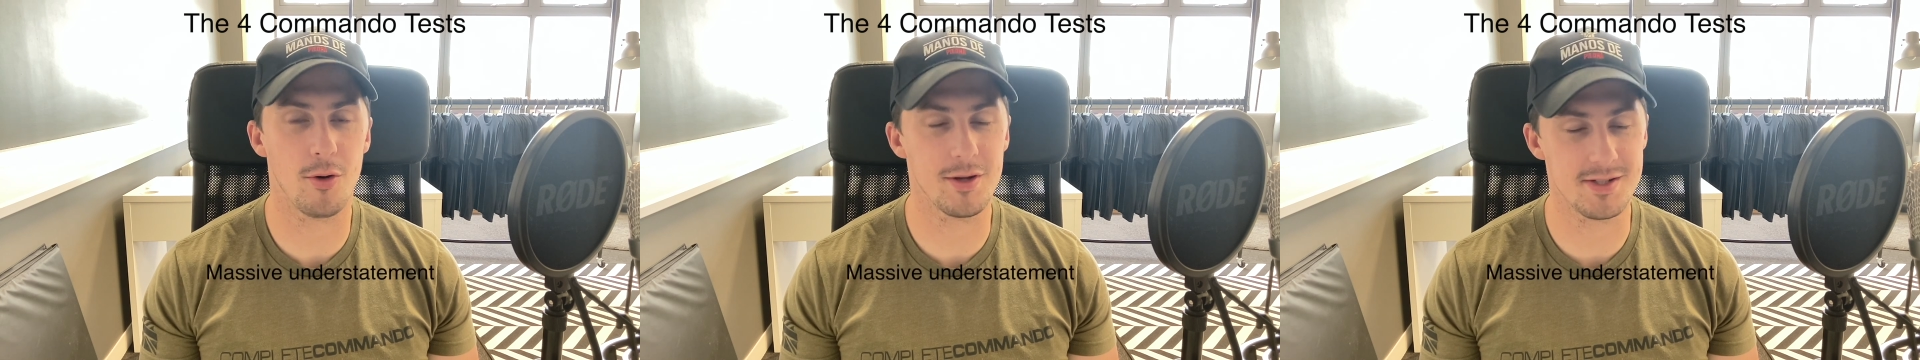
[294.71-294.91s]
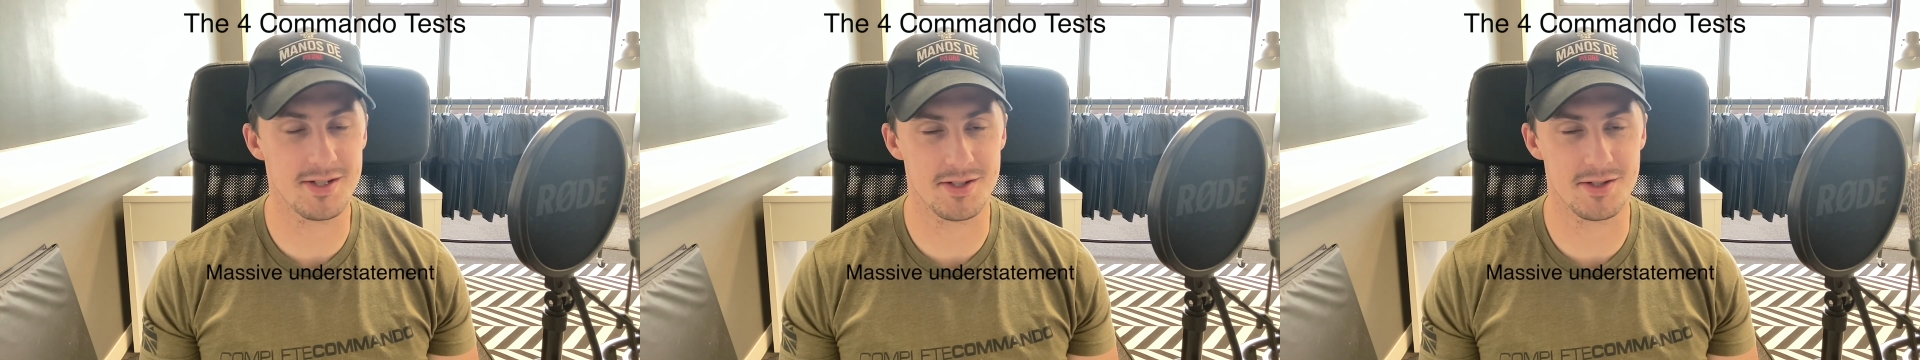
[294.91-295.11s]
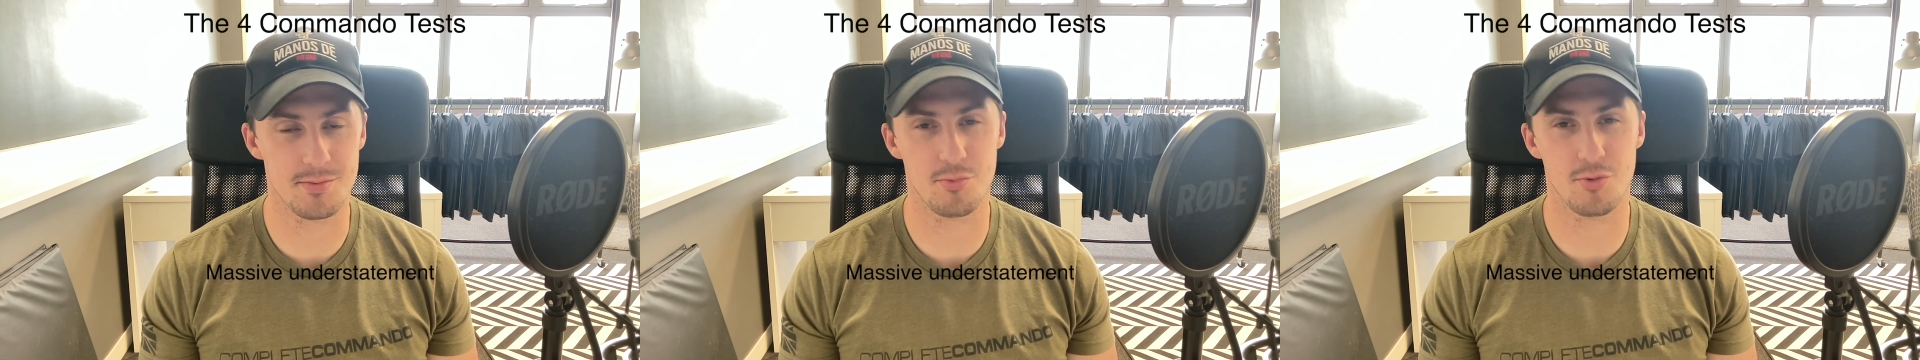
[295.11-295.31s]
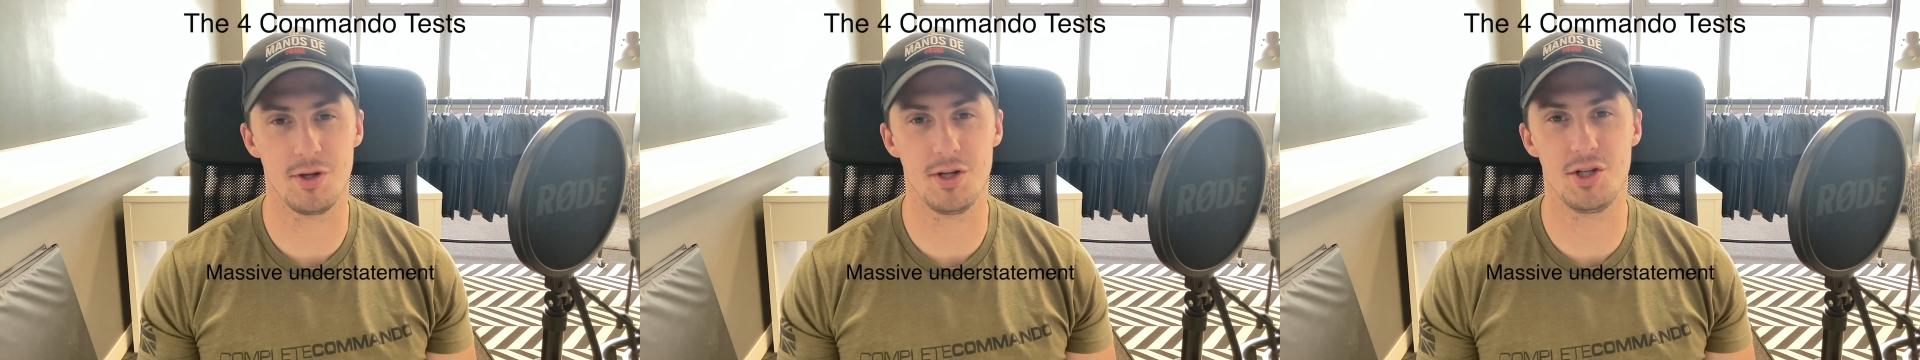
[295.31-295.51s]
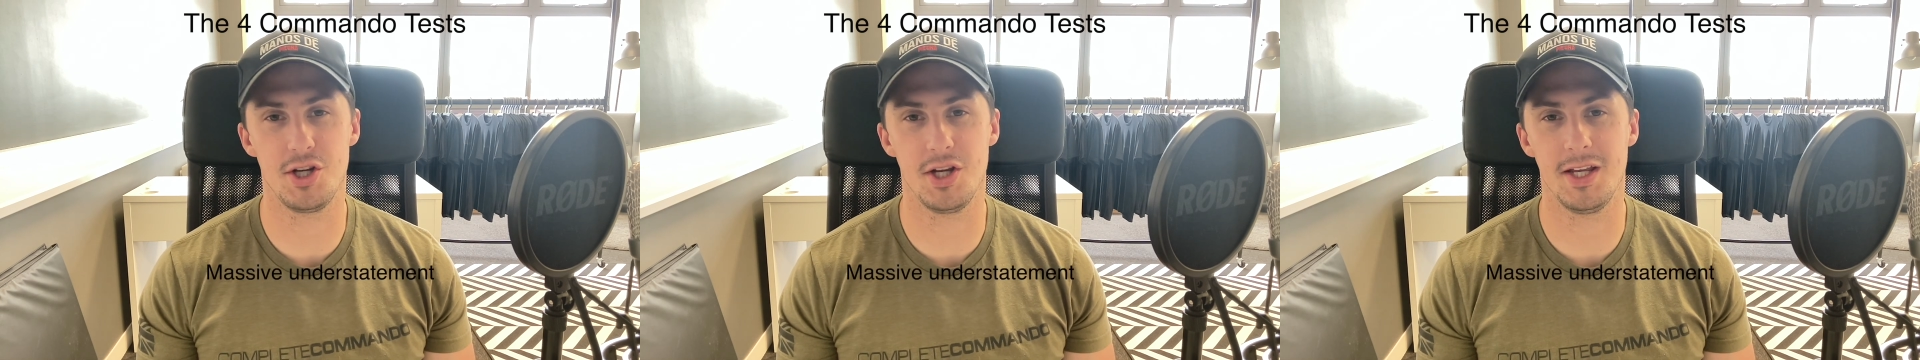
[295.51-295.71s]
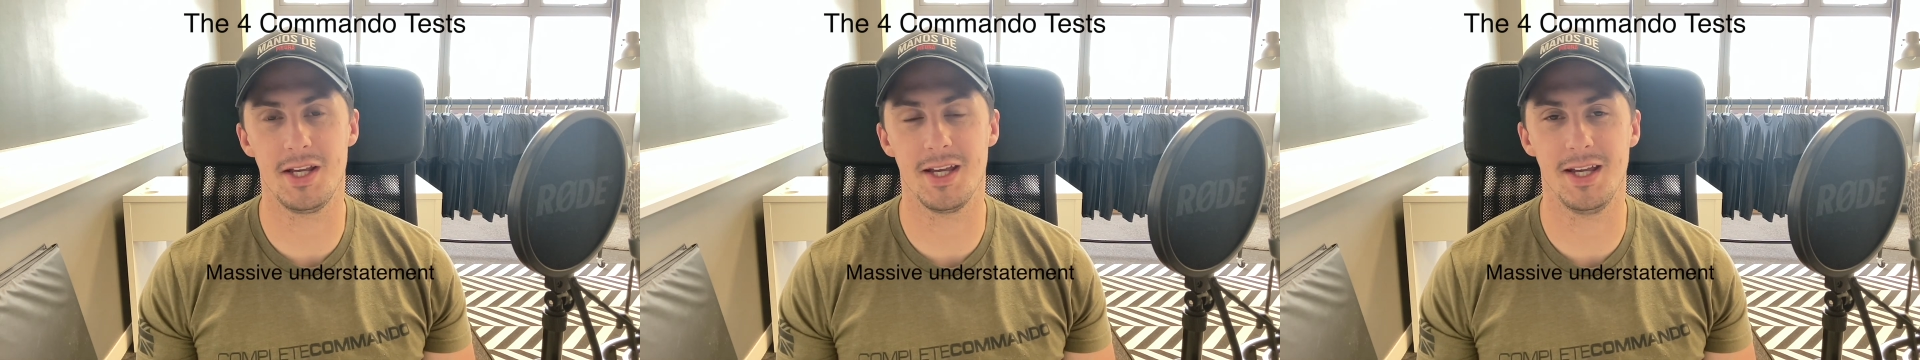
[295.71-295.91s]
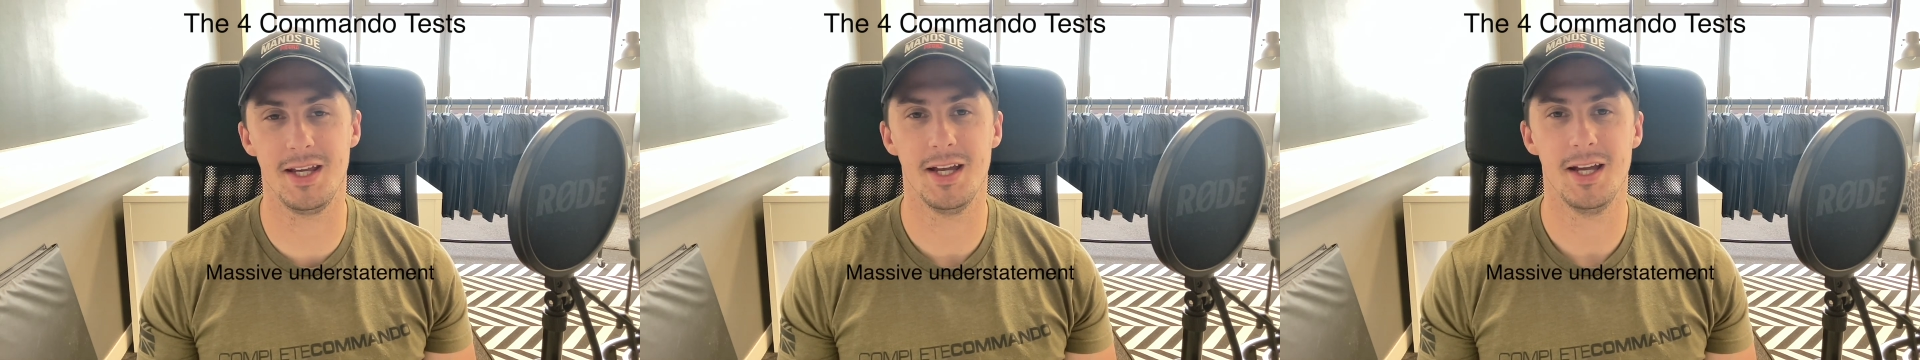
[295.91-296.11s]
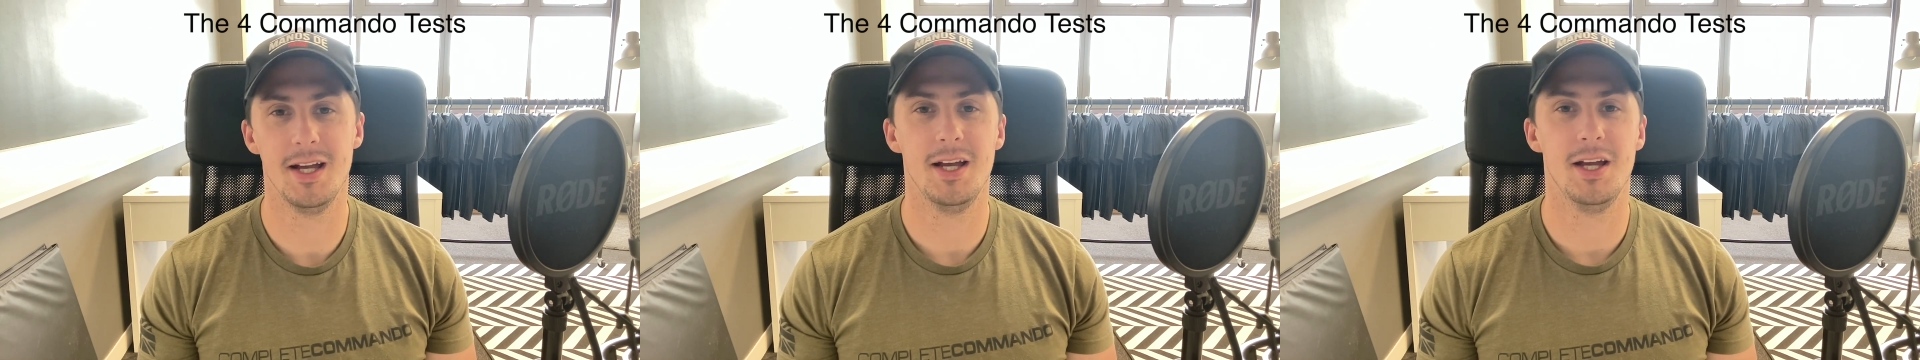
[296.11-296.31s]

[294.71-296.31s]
This is pretty cheeky.